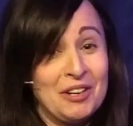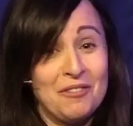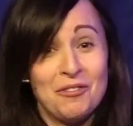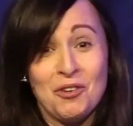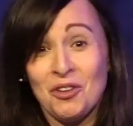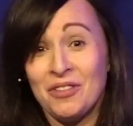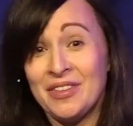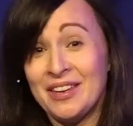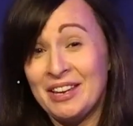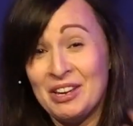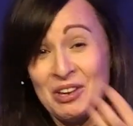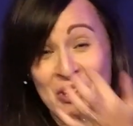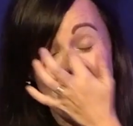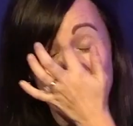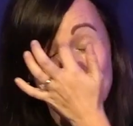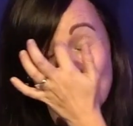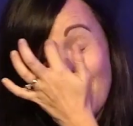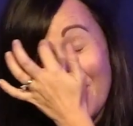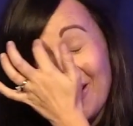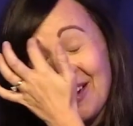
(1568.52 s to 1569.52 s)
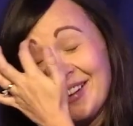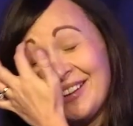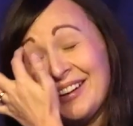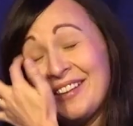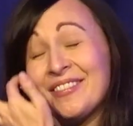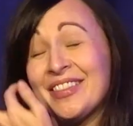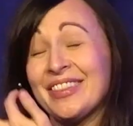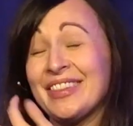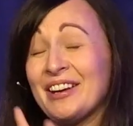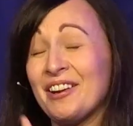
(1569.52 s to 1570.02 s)
if you're thinking, you know what, I don't
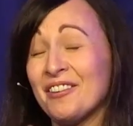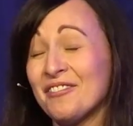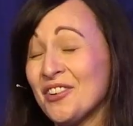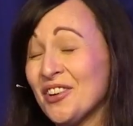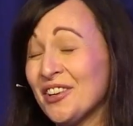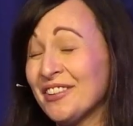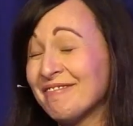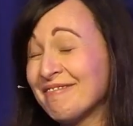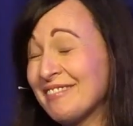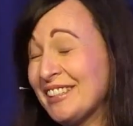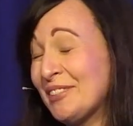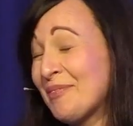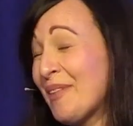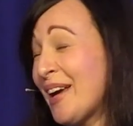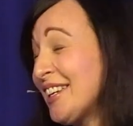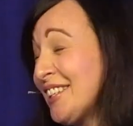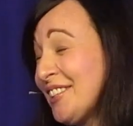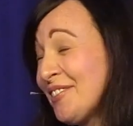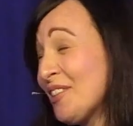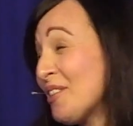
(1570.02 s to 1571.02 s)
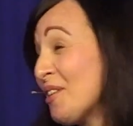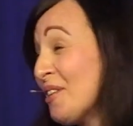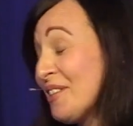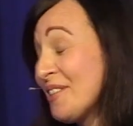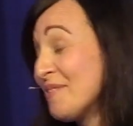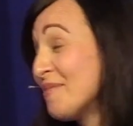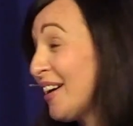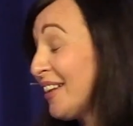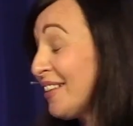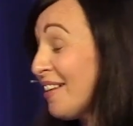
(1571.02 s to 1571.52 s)
even think I've got space for God in
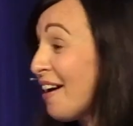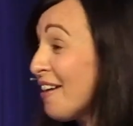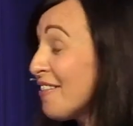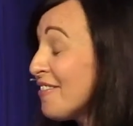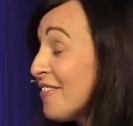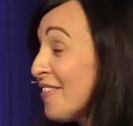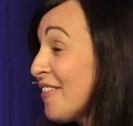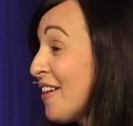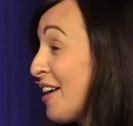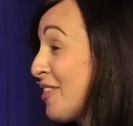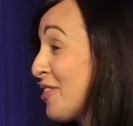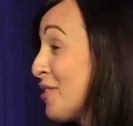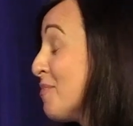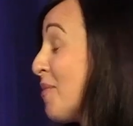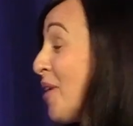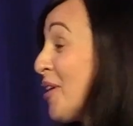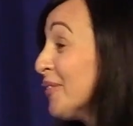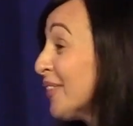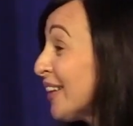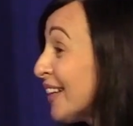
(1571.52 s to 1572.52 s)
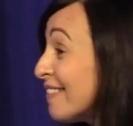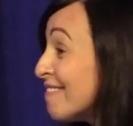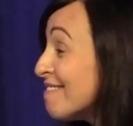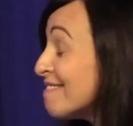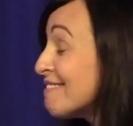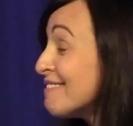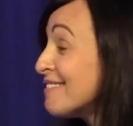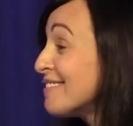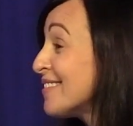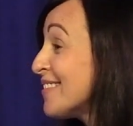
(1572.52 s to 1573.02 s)
my life at the moment.
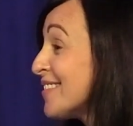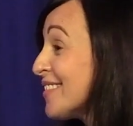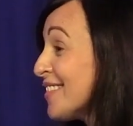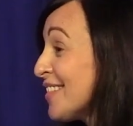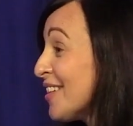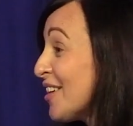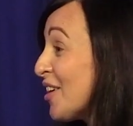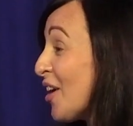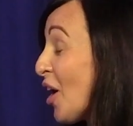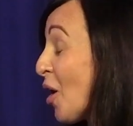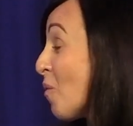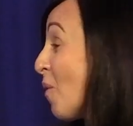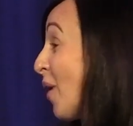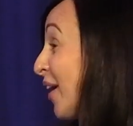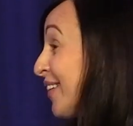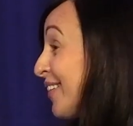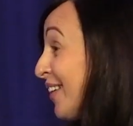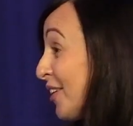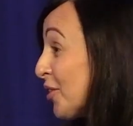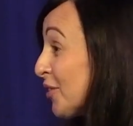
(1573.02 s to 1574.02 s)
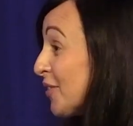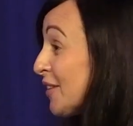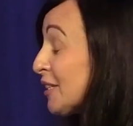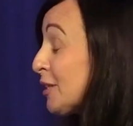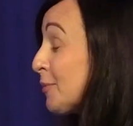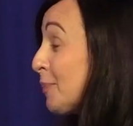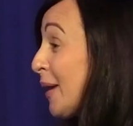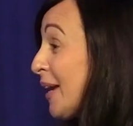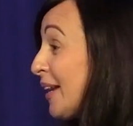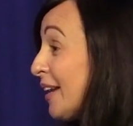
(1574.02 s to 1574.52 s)
I wonder, could this
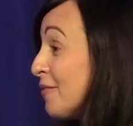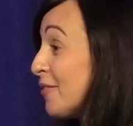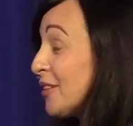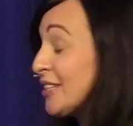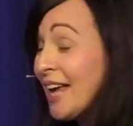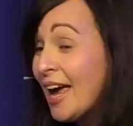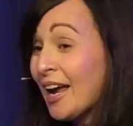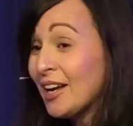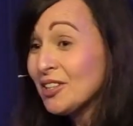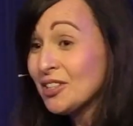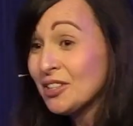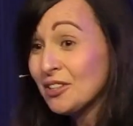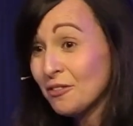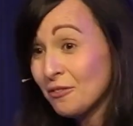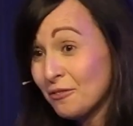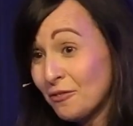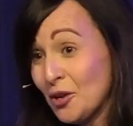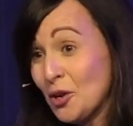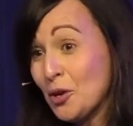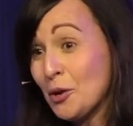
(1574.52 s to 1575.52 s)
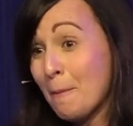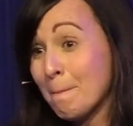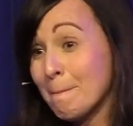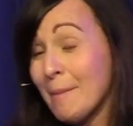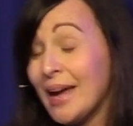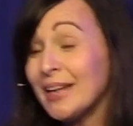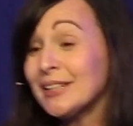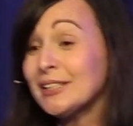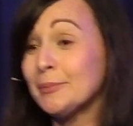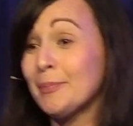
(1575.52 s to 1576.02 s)
be an invitation for you to
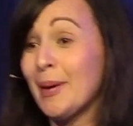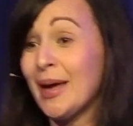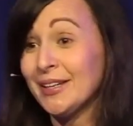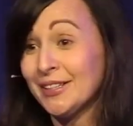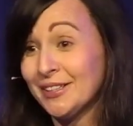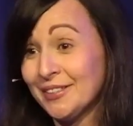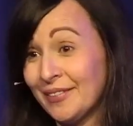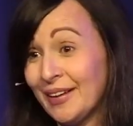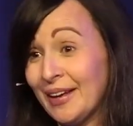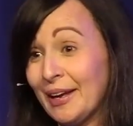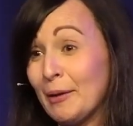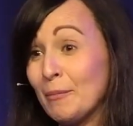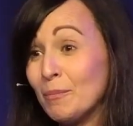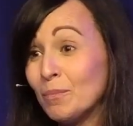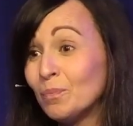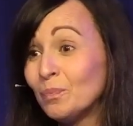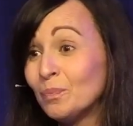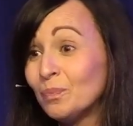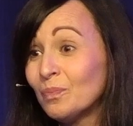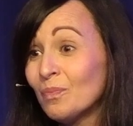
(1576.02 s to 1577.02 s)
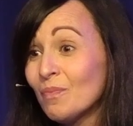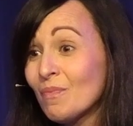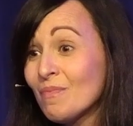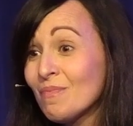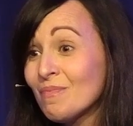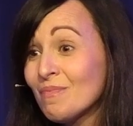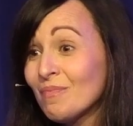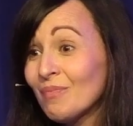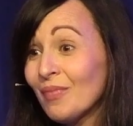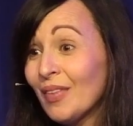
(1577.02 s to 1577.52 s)
make space for him?
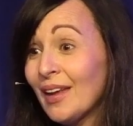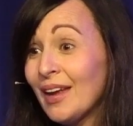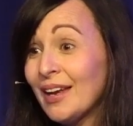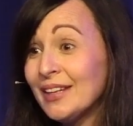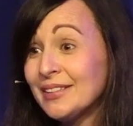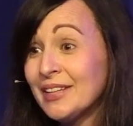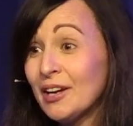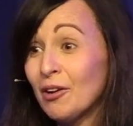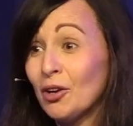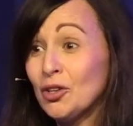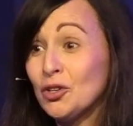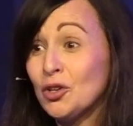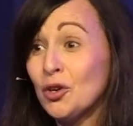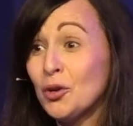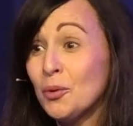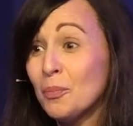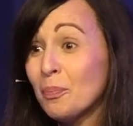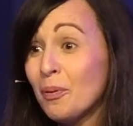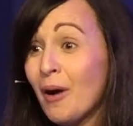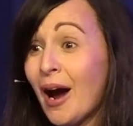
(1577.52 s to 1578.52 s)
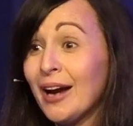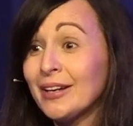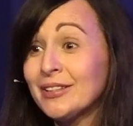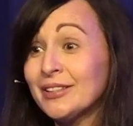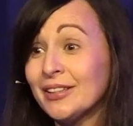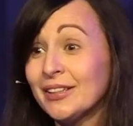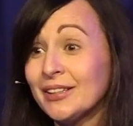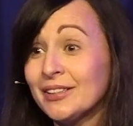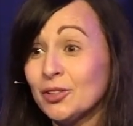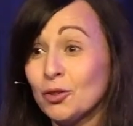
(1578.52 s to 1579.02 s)
Is there a new
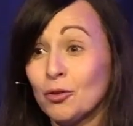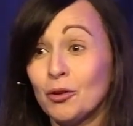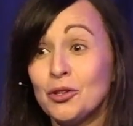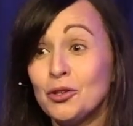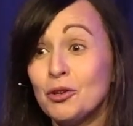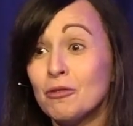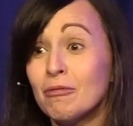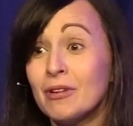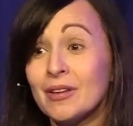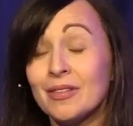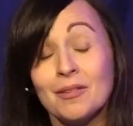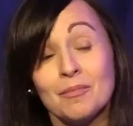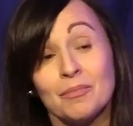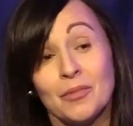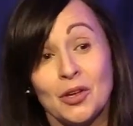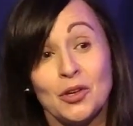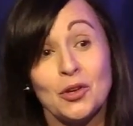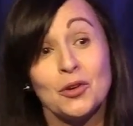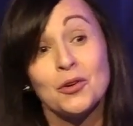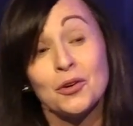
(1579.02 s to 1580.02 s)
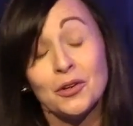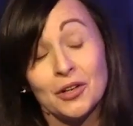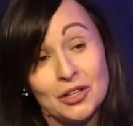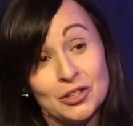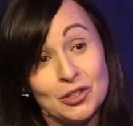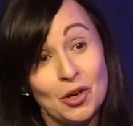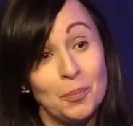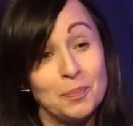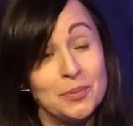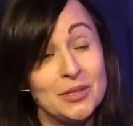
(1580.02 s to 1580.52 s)
practice or a new rhythm that you could
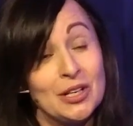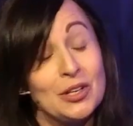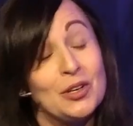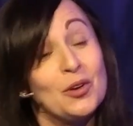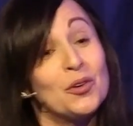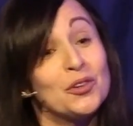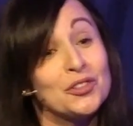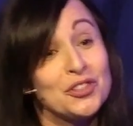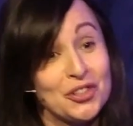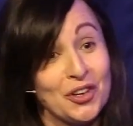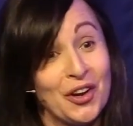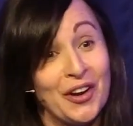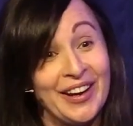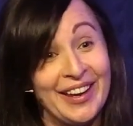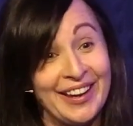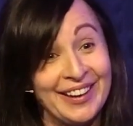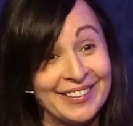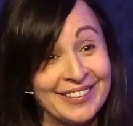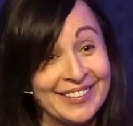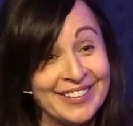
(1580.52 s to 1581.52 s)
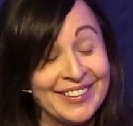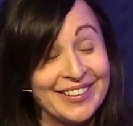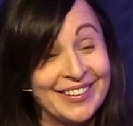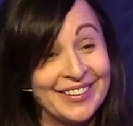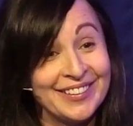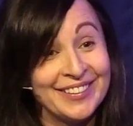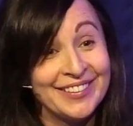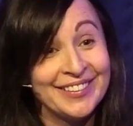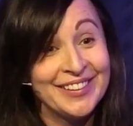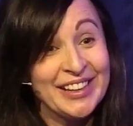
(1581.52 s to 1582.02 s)
adopt in your journey
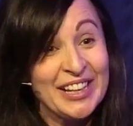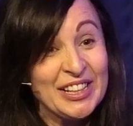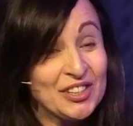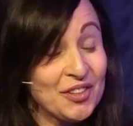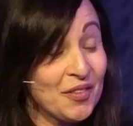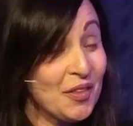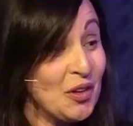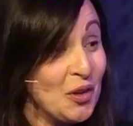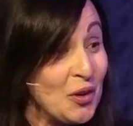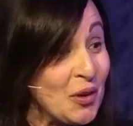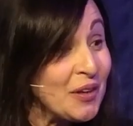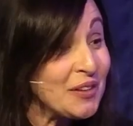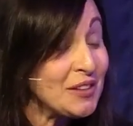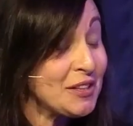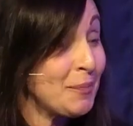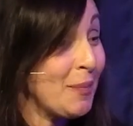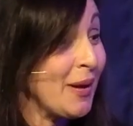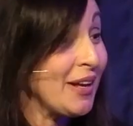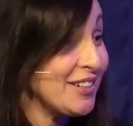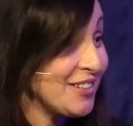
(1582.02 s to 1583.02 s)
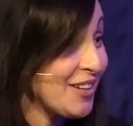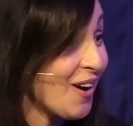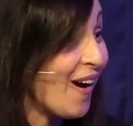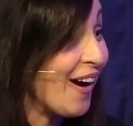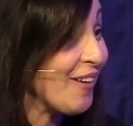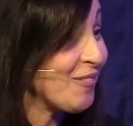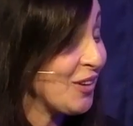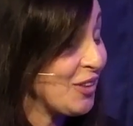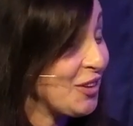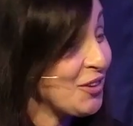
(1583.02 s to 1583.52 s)
so that you can spend
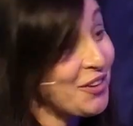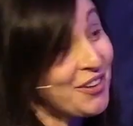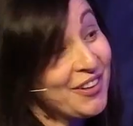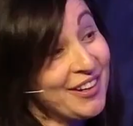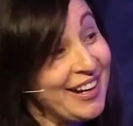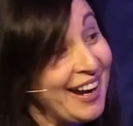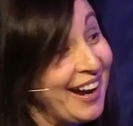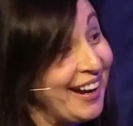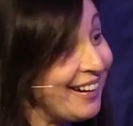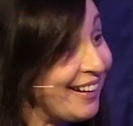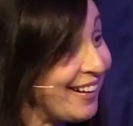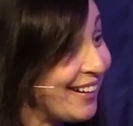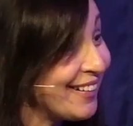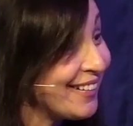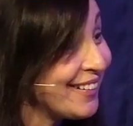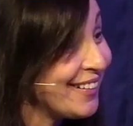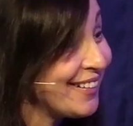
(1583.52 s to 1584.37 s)
time with your Creator